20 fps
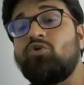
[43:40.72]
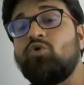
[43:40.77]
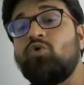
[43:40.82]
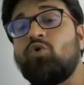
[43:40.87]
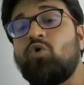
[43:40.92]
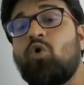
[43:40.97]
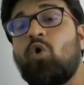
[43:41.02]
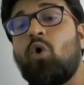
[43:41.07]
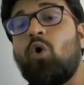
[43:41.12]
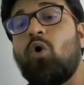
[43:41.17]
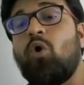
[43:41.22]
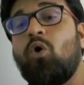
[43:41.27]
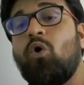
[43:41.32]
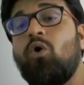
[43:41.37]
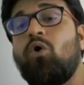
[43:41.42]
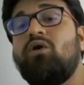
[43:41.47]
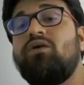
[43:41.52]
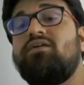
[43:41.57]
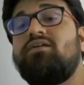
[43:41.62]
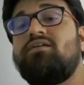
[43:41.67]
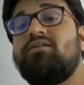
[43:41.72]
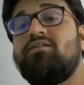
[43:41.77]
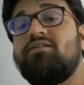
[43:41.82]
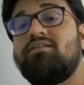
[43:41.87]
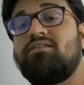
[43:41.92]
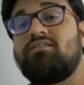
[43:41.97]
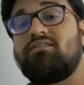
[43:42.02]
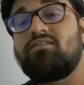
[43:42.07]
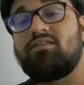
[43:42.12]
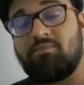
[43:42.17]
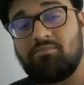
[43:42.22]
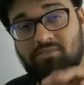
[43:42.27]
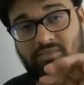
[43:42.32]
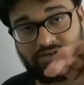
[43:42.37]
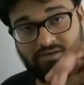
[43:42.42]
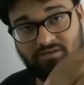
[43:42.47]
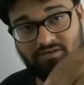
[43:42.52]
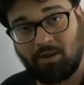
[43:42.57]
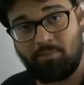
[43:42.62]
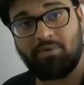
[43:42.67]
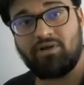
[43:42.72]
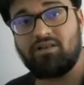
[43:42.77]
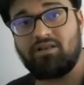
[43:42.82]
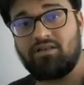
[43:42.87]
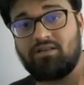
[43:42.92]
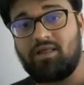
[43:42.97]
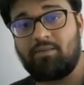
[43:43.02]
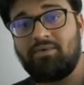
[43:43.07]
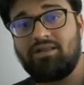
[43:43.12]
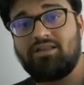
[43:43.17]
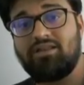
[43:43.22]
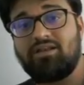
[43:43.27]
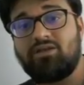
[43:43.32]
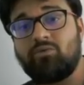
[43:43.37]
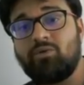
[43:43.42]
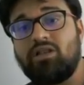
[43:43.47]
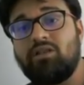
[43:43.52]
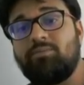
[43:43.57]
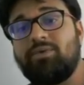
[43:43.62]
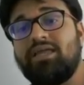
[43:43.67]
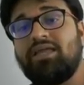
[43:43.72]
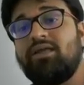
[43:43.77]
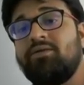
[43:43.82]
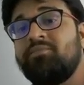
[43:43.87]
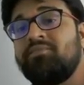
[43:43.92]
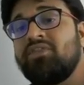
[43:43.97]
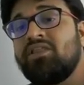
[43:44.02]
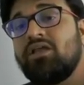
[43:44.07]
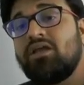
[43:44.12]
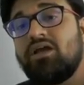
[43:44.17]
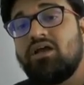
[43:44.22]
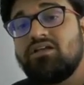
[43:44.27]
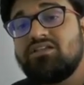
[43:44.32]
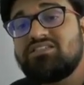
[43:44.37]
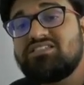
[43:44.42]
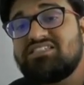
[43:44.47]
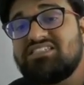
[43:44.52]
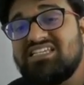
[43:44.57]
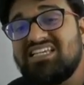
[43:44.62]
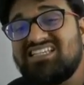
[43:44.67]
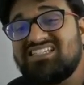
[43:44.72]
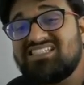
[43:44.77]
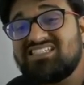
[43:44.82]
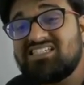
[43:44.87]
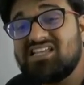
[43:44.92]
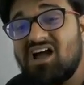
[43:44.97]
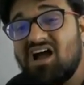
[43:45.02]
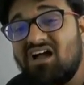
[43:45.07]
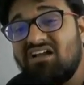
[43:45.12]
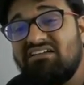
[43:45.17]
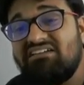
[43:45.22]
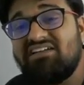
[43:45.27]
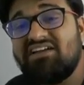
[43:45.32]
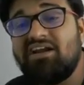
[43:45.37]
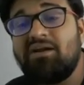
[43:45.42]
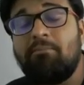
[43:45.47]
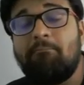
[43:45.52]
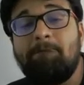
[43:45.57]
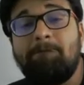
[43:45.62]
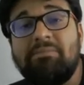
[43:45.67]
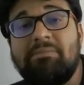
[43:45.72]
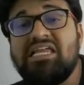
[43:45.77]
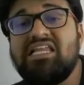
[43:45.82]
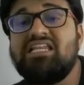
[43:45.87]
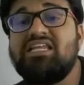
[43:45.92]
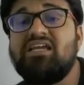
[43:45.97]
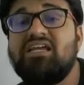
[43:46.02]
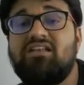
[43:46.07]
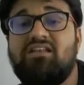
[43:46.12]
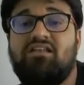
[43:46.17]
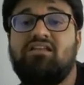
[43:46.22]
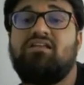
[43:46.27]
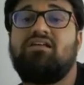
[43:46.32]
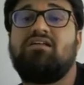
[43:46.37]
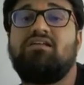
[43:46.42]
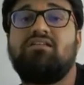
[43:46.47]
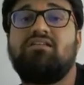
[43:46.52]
to go double. I mean, it will be six hundred million.